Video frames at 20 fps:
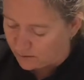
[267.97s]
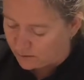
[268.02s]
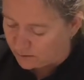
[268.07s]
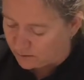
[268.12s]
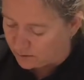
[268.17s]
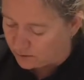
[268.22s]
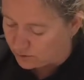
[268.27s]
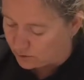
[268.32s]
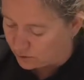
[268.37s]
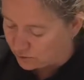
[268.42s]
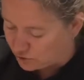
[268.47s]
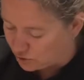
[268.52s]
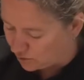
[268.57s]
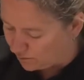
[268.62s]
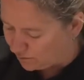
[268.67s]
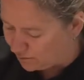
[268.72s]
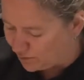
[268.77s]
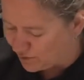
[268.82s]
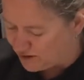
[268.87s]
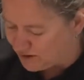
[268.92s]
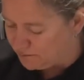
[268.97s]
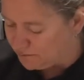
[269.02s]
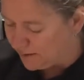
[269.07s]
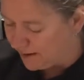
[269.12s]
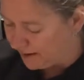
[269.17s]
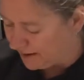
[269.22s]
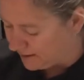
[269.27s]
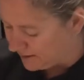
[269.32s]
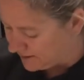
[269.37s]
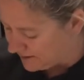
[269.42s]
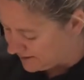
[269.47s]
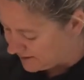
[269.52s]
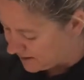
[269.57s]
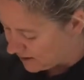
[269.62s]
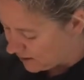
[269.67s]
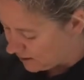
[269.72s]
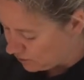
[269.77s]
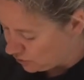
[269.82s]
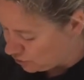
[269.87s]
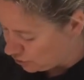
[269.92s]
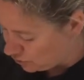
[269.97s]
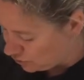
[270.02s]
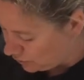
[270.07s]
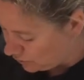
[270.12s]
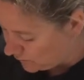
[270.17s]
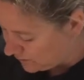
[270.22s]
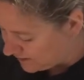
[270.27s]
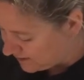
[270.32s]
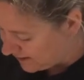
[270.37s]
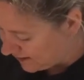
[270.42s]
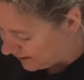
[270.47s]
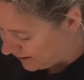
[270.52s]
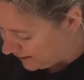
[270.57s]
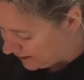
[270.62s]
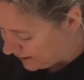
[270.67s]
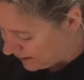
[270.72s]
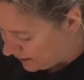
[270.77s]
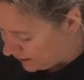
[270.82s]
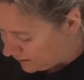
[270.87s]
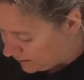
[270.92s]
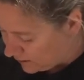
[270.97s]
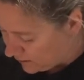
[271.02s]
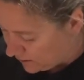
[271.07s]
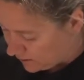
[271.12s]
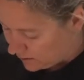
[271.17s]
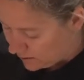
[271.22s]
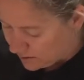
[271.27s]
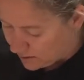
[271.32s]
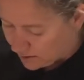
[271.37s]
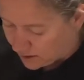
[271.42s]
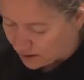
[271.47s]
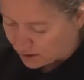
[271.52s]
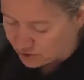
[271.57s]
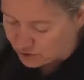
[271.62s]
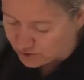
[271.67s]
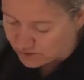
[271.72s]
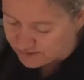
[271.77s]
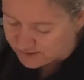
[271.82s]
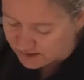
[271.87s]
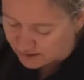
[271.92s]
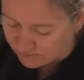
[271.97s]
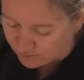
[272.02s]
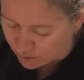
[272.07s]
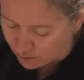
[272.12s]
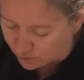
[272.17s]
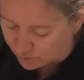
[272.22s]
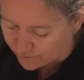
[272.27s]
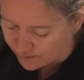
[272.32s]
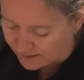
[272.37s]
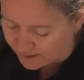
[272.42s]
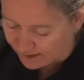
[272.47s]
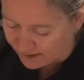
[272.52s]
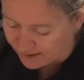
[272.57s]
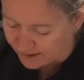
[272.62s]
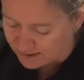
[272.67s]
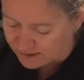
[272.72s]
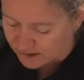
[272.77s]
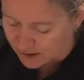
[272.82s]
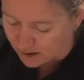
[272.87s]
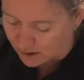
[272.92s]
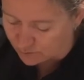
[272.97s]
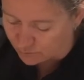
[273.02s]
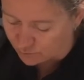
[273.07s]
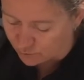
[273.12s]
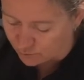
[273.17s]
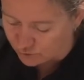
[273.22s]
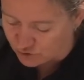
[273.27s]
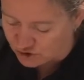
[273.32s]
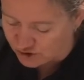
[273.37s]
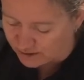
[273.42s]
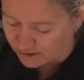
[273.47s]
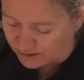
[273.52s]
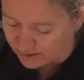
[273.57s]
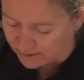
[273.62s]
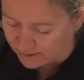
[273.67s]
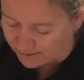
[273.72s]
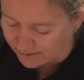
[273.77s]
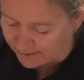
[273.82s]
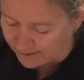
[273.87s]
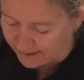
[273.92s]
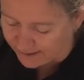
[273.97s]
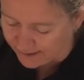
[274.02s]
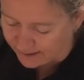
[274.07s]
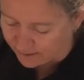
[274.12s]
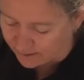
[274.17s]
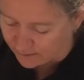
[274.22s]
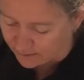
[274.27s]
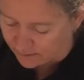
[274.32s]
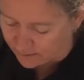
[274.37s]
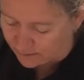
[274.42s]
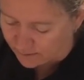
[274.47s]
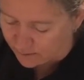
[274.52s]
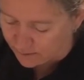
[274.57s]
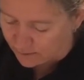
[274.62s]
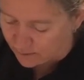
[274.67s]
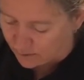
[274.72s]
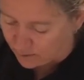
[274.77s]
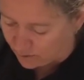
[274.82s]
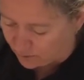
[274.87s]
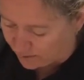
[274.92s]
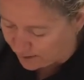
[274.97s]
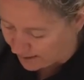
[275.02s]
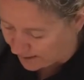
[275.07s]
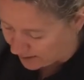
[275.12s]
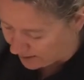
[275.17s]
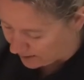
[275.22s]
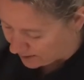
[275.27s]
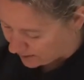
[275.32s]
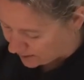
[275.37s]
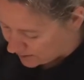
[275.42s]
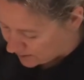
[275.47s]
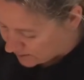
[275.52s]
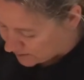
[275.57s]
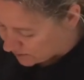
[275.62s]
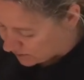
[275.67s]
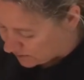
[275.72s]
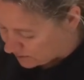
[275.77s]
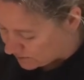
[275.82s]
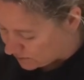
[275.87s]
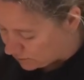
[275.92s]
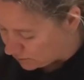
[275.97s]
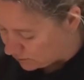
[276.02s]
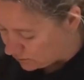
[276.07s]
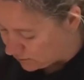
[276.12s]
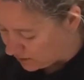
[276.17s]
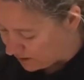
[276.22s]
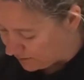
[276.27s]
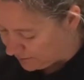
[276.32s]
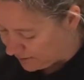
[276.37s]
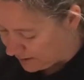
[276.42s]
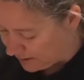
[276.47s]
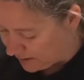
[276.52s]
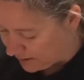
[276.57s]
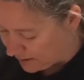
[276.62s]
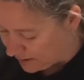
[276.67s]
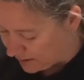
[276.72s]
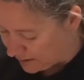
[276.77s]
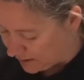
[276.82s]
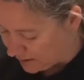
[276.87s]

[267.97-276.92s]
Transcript: you know, don't put it back inside your container. As you see, we already had our raw chicken in there. Okay, so it's not going to be